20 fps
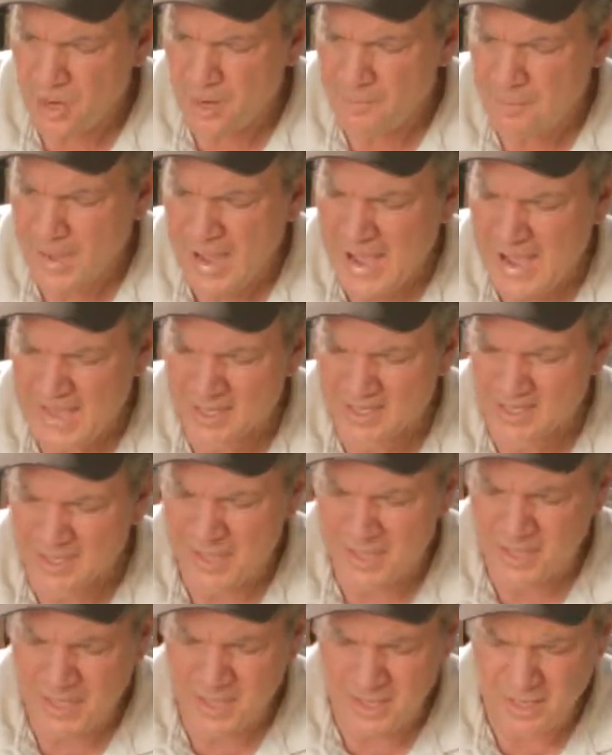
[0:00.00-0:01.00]
past
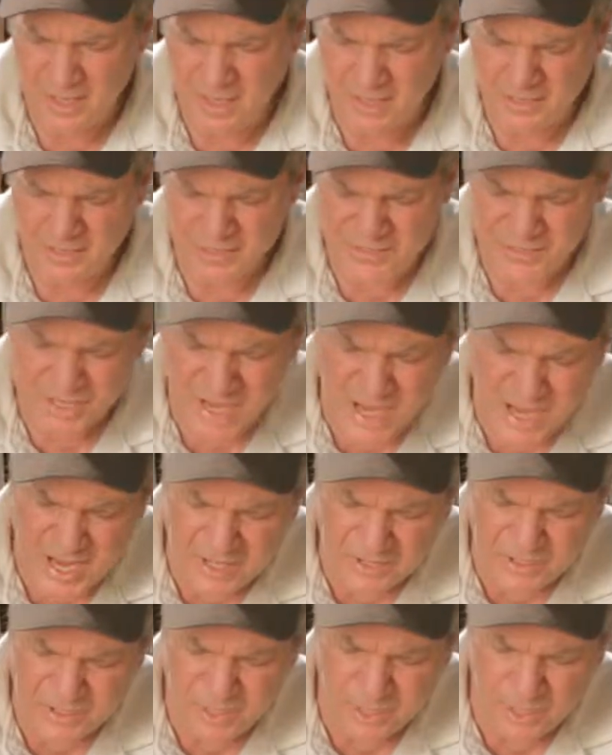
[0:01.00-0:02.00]
the
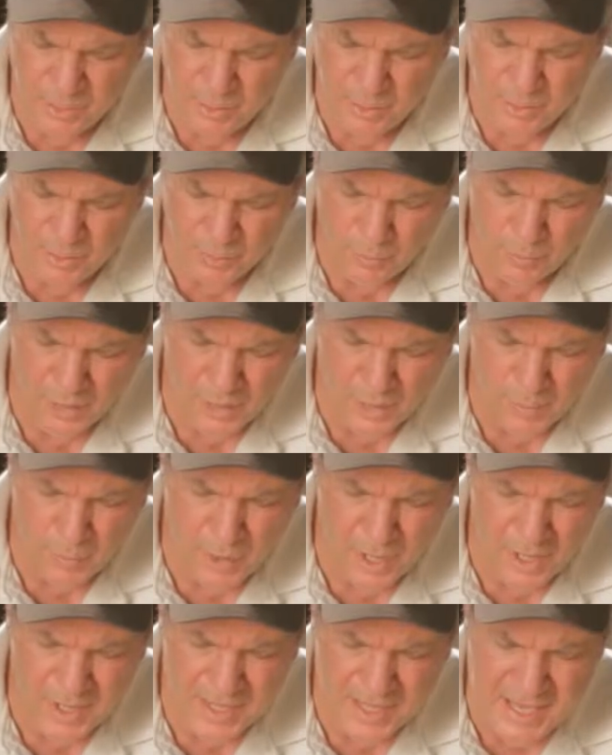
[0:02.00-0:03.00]
stage that you would really
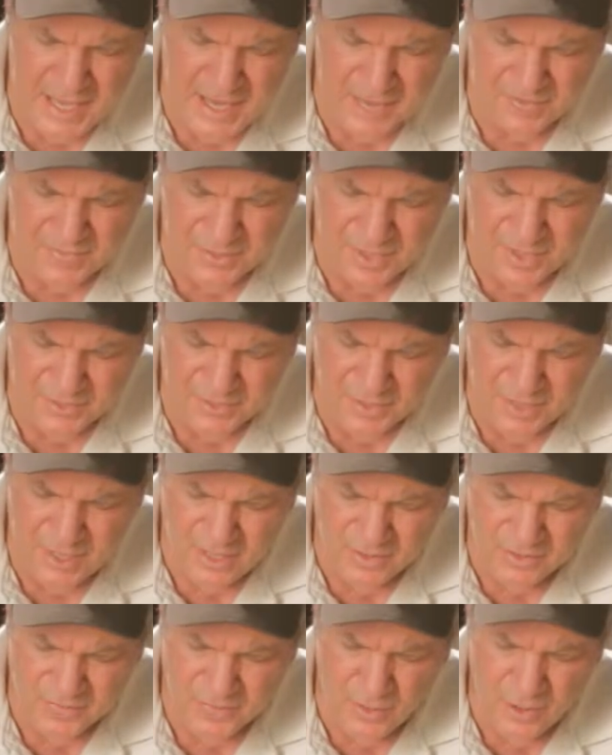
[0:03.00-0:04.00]
want to keep this
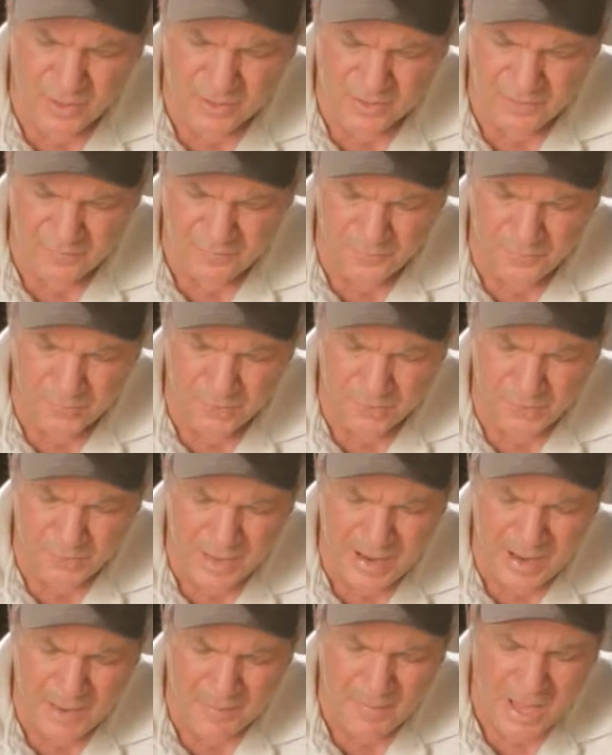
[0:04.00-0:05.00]
as far as a food
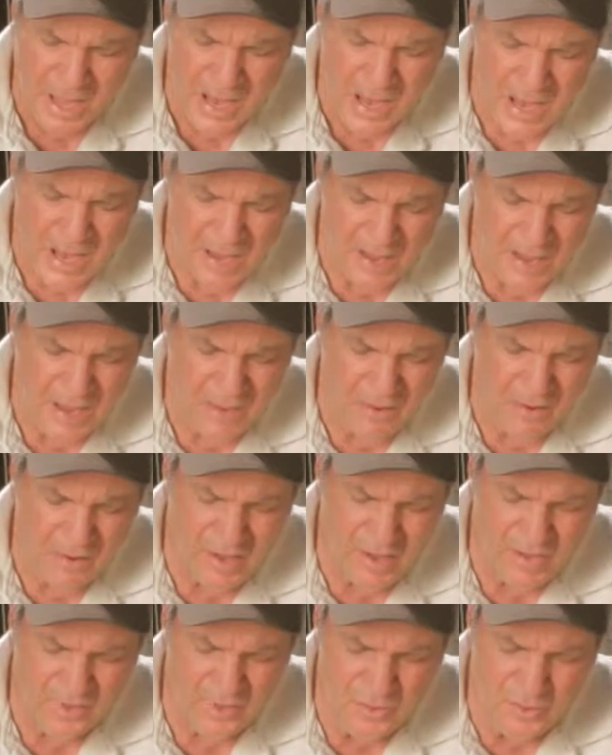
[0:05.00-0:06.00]
crop. Now,
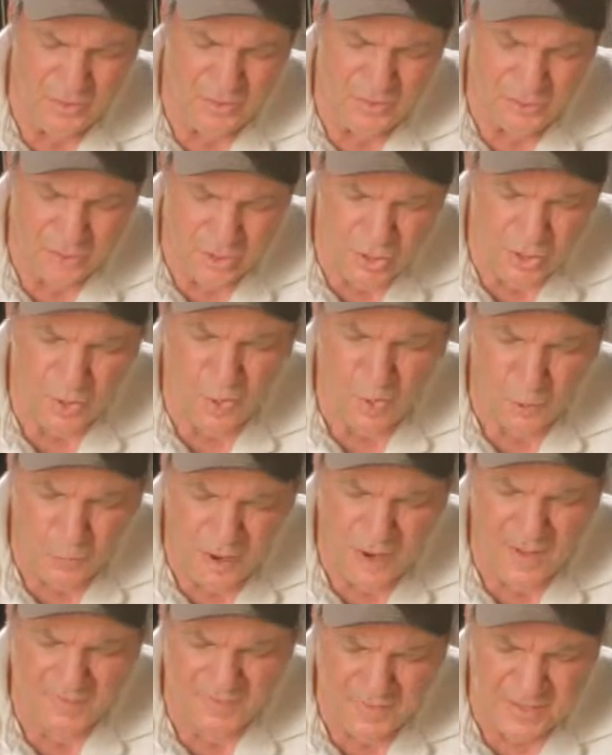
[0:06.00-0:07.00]
if you do
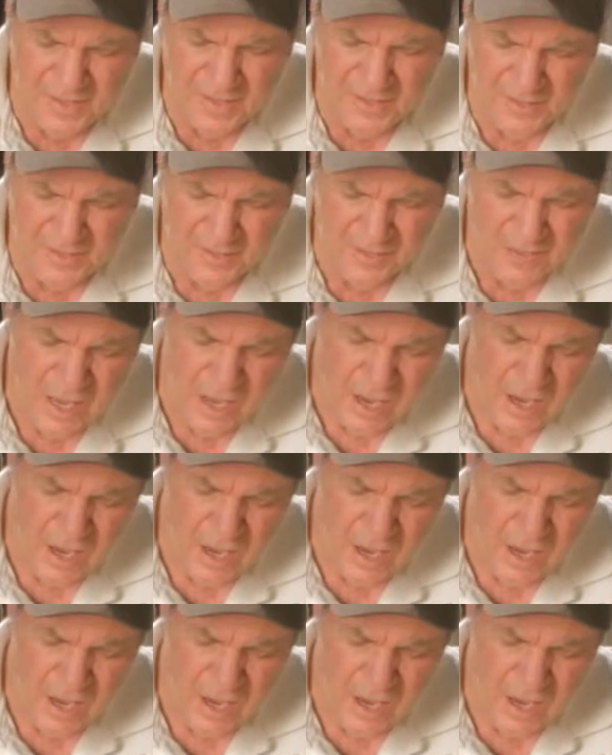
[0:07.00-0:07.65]
want this,